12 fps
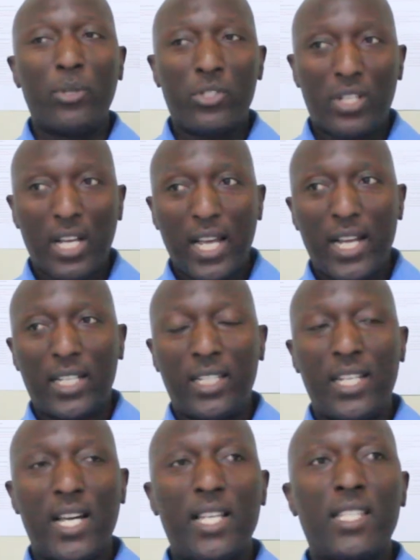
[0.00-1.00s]
people's
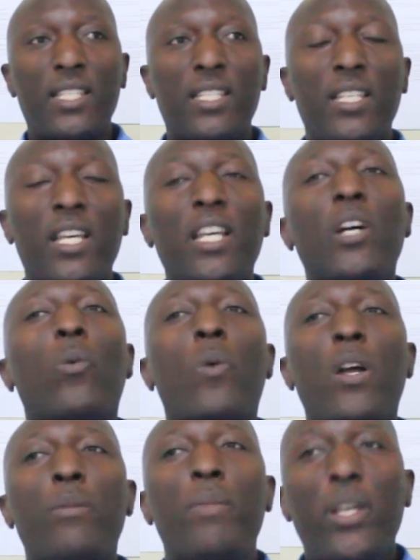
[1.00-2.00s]
characters.
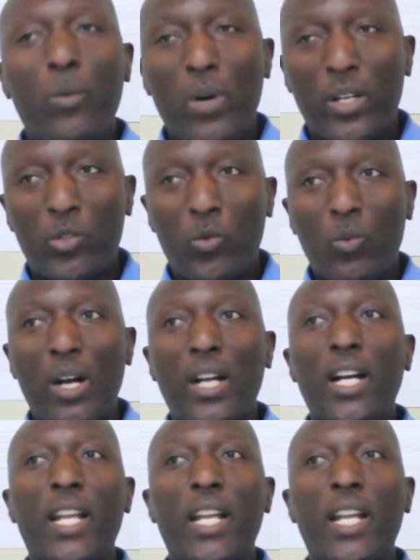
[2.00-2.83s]
One may want to work,